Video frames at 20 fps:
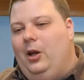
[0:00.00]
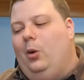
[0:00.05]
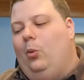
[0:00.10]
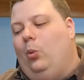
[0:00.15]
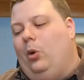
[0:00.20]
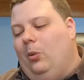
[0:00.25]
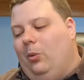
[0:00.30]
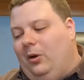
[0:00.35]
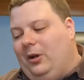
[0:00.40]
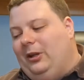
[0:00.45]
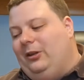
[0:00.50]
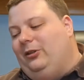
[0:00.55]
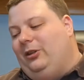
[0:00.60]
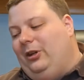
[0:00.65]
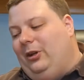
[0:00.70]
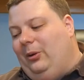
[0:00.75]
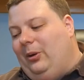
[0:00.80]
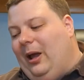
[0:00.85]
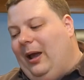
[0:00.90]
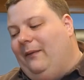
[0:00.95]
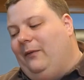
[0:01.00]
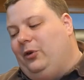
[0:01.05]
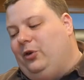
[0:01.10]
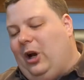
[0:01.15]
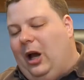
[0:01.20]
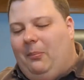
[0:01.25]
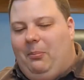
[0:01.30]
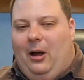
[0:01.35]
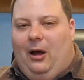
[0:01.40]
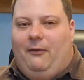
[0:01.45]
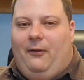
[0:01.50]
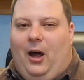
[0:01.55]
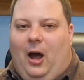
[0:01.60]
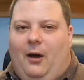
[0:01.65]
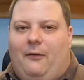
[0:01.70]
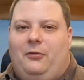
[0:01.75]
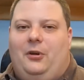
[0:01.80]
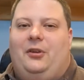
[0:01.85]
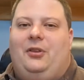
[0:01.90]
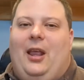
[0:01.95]
We will continue to have a drop-off
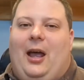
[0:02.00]
offering.